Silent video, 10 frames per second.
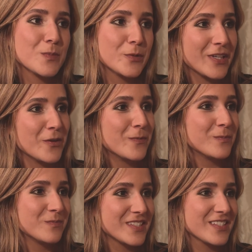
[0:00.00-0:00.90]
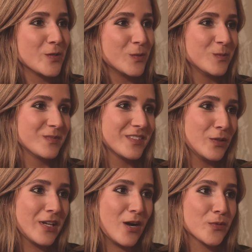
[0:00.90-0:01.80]
we can still
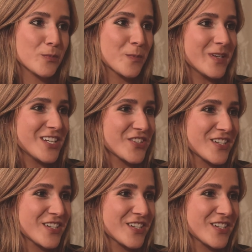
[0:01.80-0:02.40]
look out for more pictures